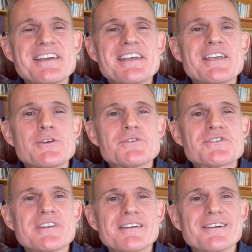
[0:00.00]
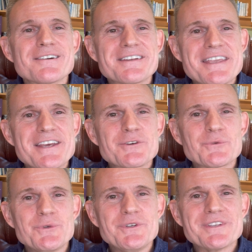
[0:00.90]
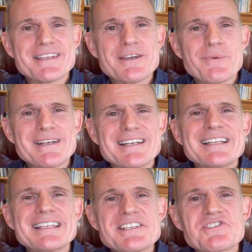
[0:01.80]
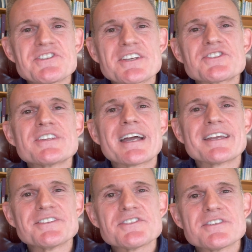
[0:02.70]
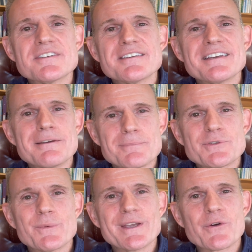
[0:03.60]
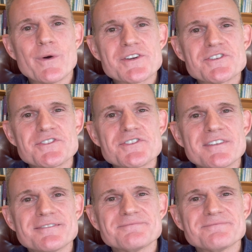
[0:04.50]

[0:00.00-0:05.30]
He had a rule that he waited at least 6 seconds in between questions.